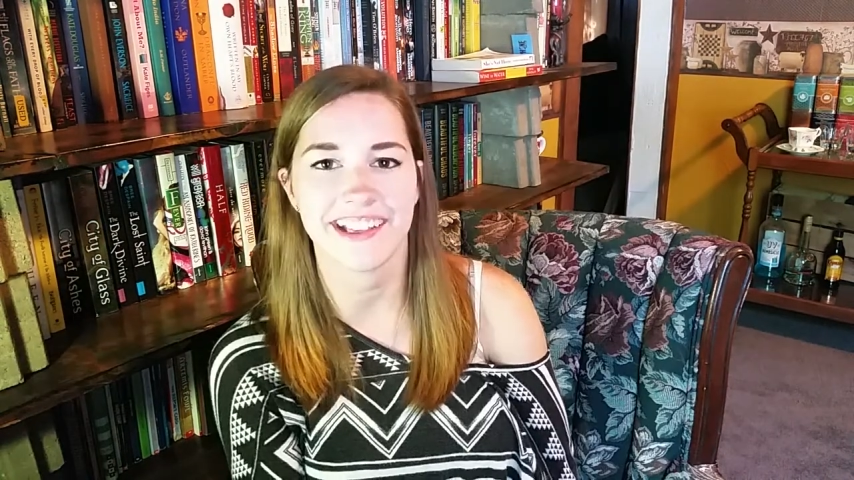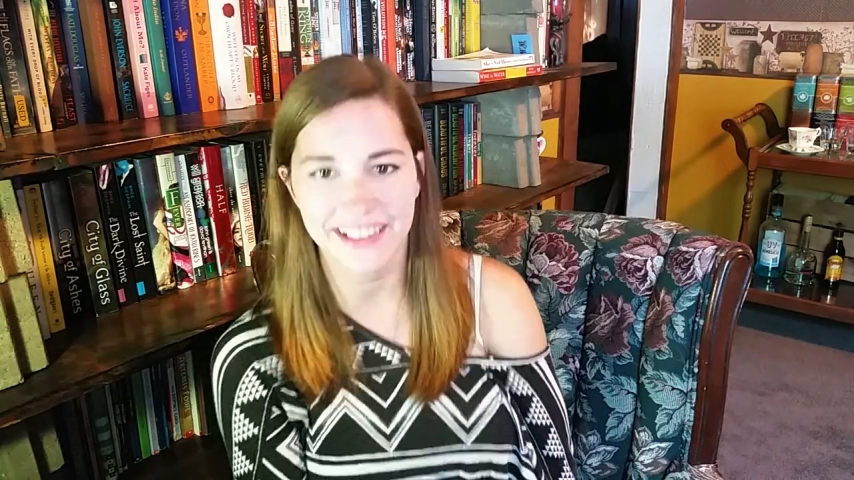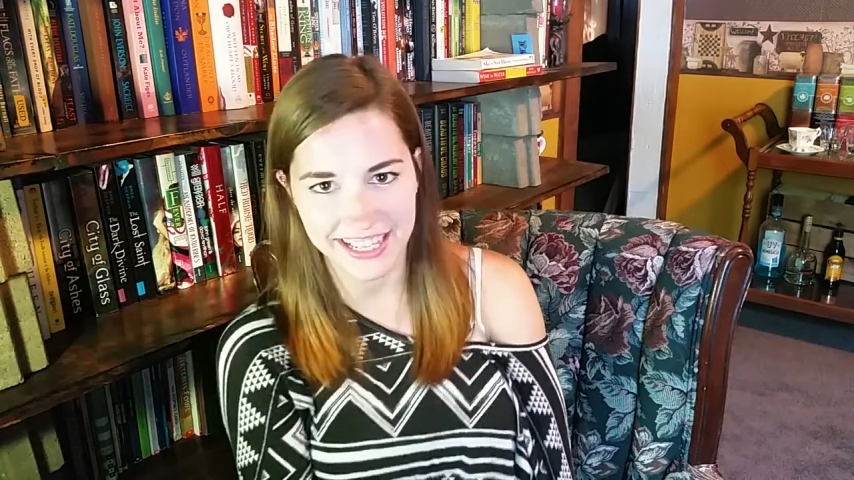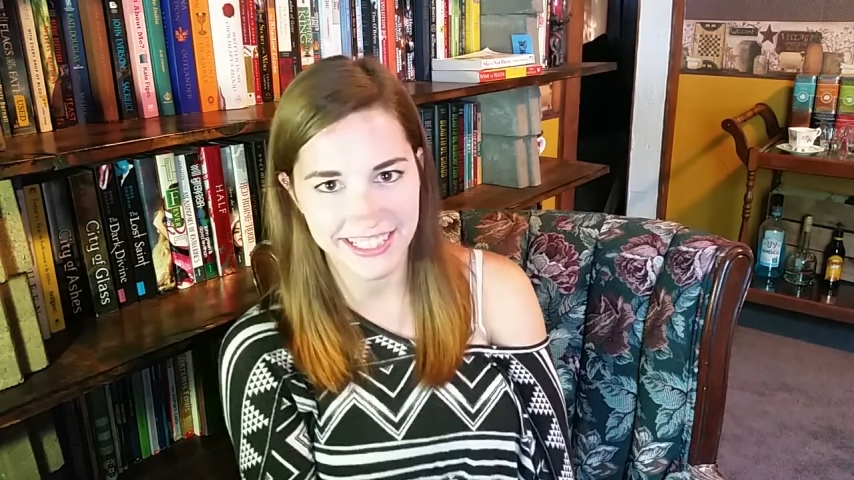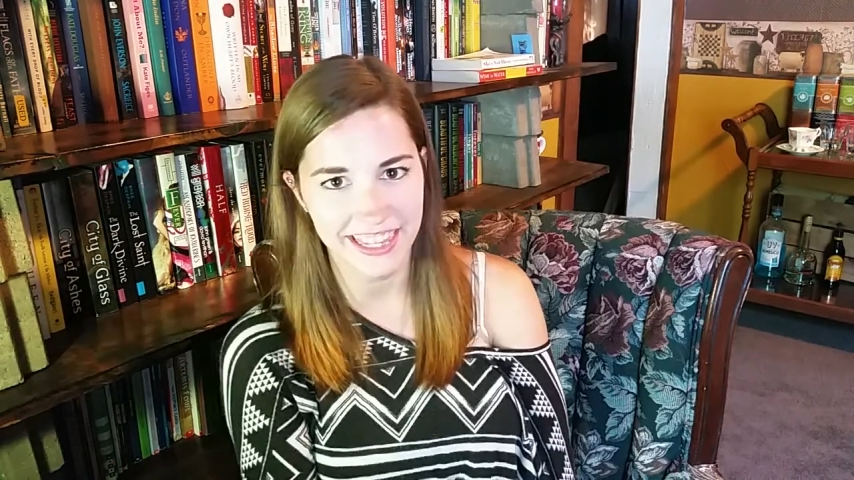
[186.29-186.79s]

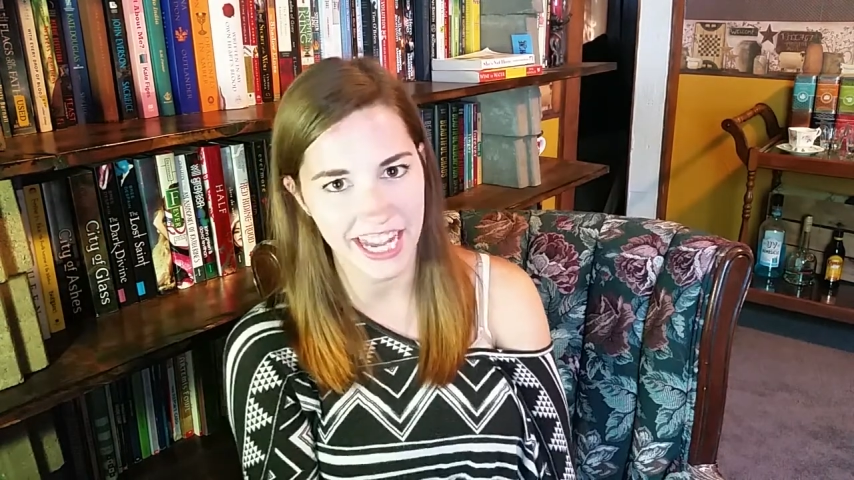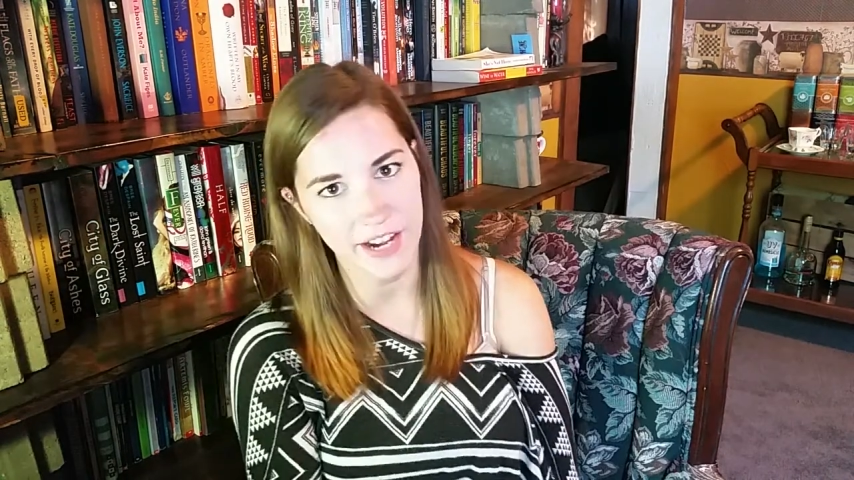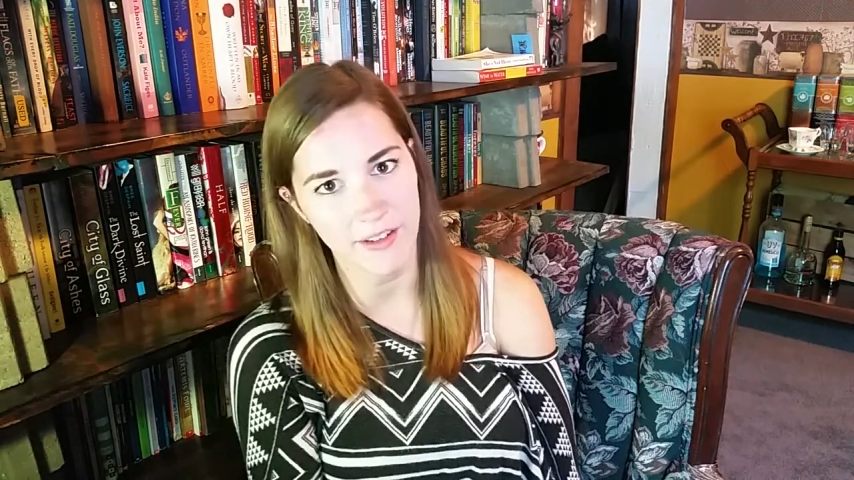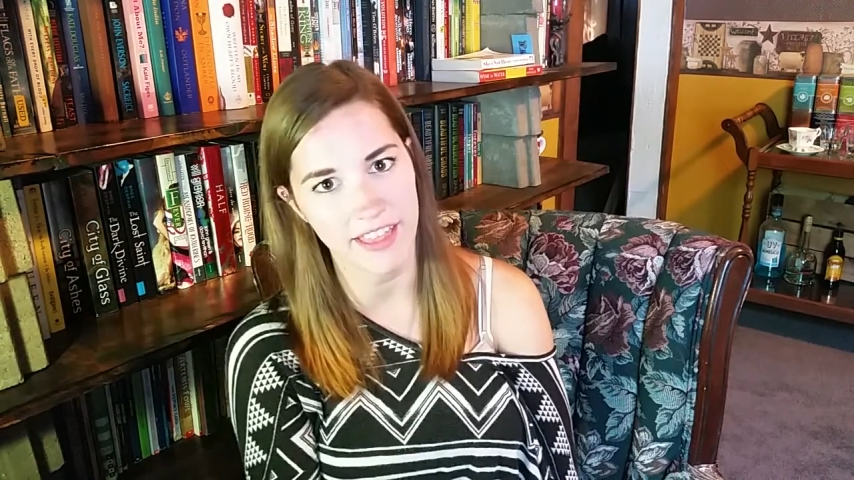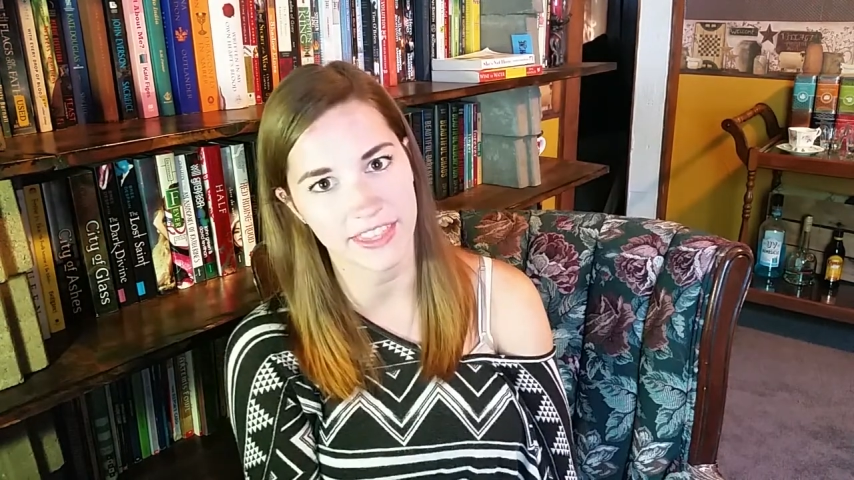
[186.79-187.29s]
classic that
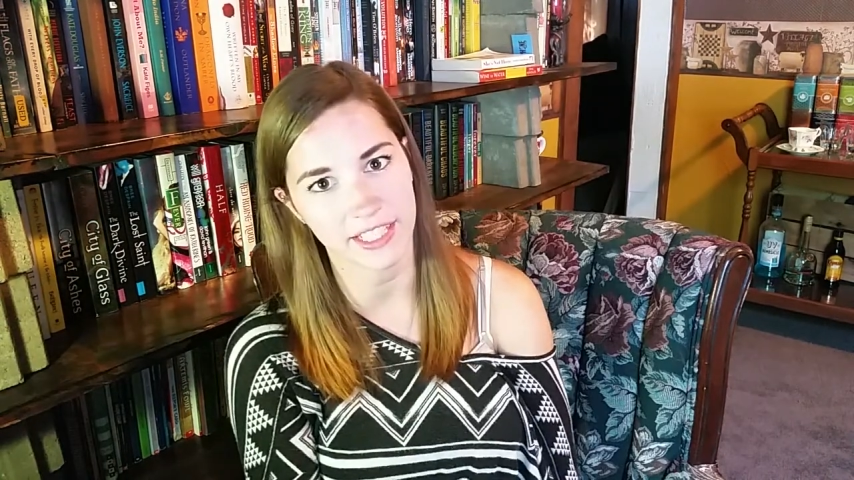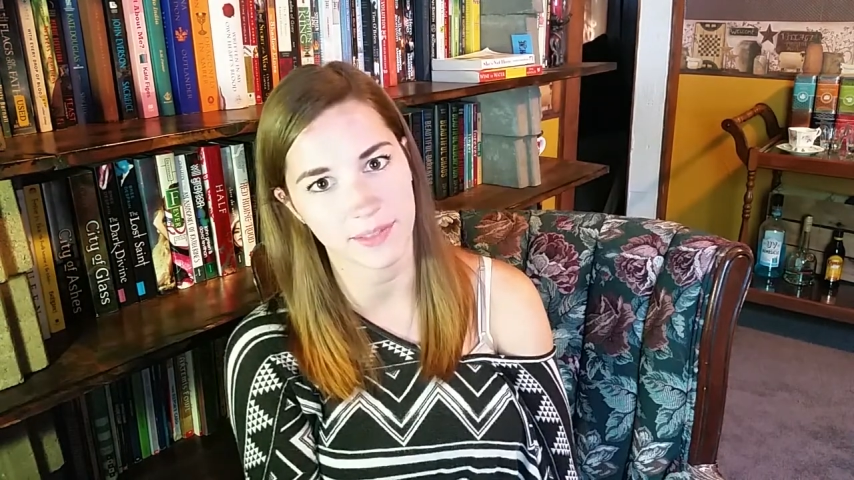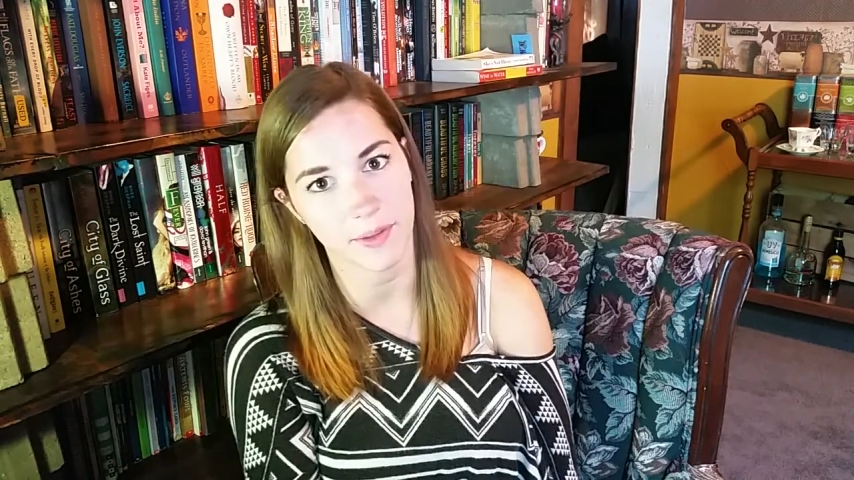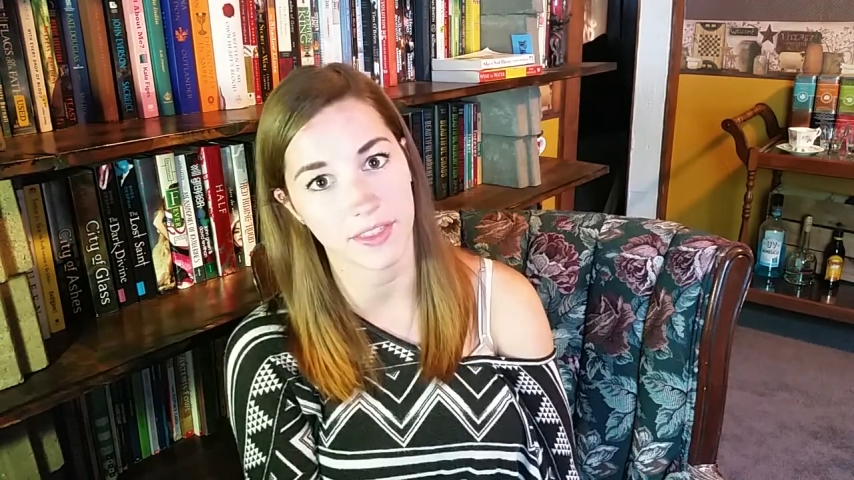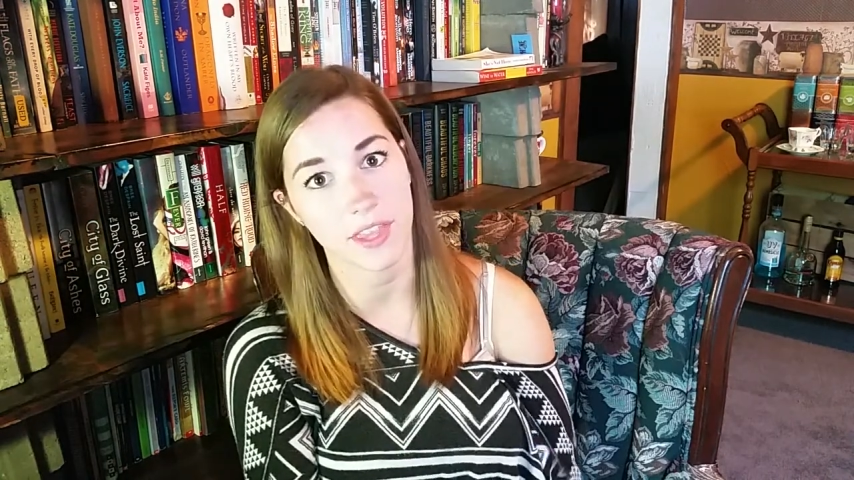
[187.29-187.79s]
I read
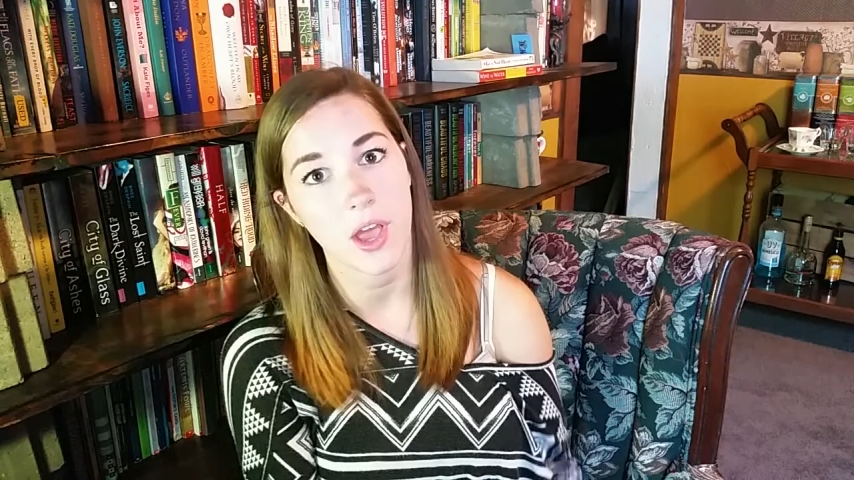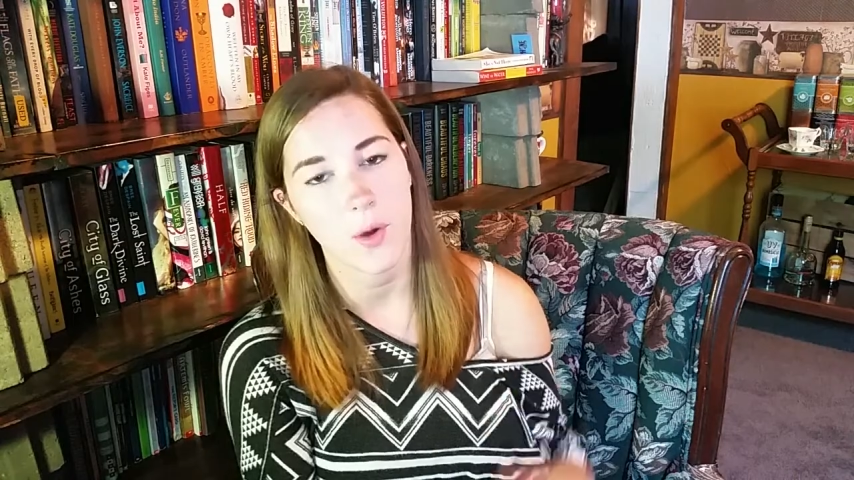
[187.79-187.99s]
this month